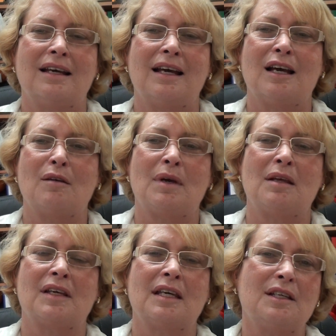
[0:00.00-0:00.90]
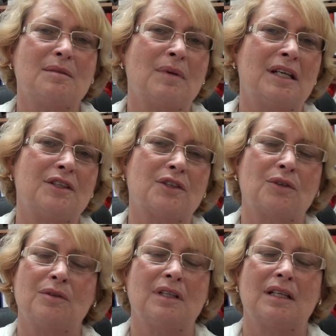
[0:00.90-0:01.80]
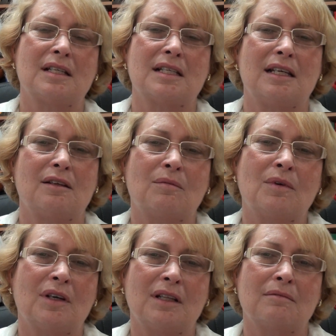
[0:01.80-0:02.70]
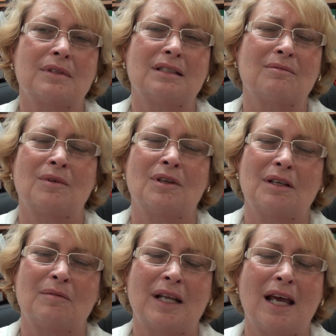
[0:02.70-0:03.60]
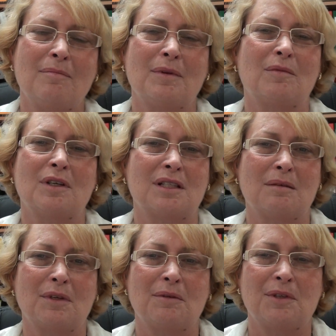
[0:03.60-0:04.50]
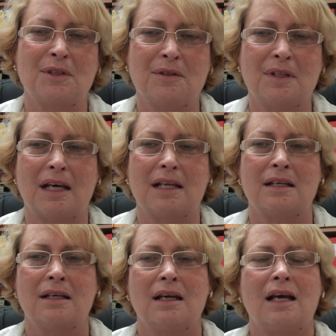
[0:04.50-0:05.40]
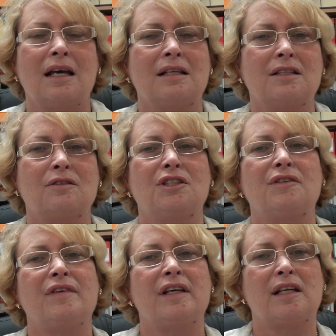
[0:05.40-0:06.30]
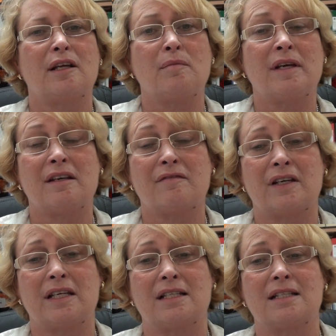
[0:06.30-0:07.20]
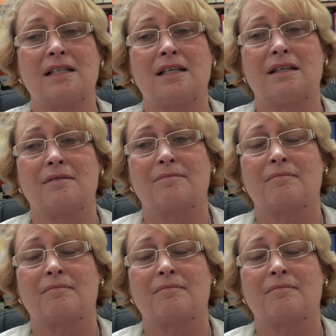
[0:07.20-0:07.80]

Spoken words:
And the case manager couldn't understand why that would happen, why somebody would do that, until she found out about FASD.